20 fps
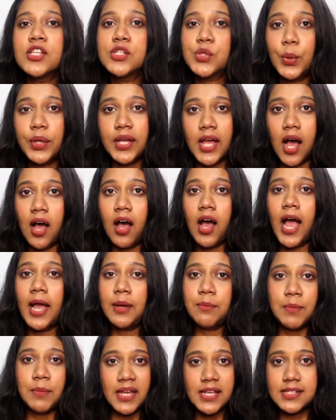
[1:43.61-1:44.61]
So yeah, I
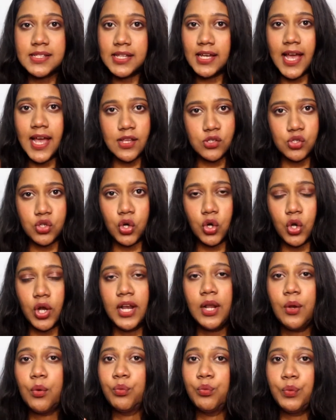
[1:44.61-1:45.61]
mix the castor
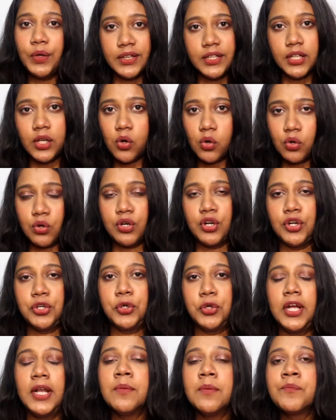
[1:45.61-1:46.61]
oil with the coconut
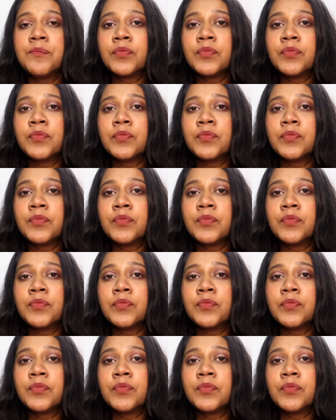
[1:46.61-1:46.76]
oil.